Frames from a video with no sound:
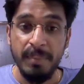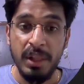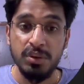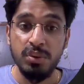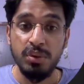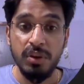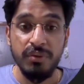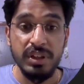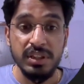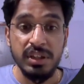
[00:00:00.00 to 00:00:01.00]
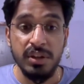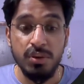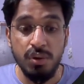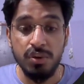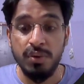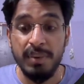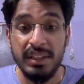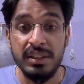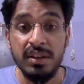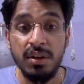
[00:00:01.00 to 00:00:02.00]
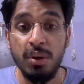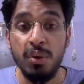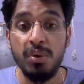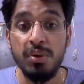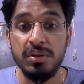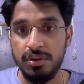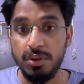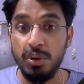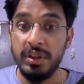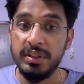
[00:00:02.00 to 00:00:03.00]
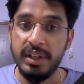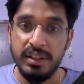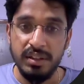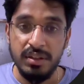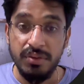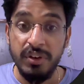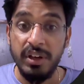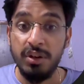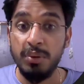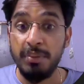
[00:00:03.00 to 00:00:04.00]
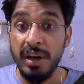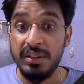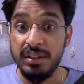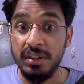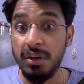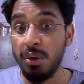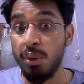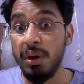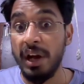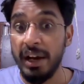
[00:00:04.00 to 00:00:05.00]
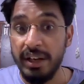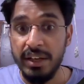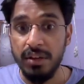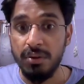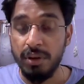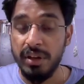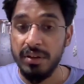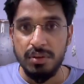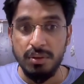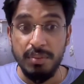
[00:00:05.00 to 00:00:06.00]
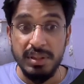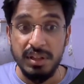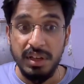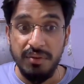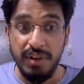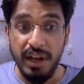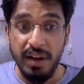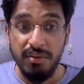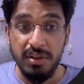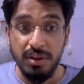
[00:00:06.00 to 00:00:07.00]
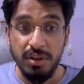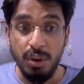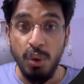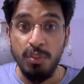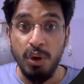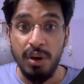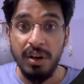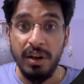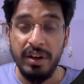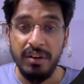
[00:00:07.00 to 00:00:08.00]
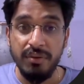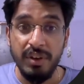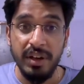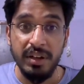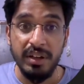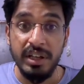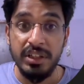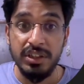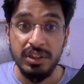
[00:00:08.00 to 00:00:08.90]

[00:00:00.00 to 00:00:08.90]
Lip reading: So now we just need to also pass in roles. So inside this we need to pass in the role ID. Okay, so basically we have a role model, right, where each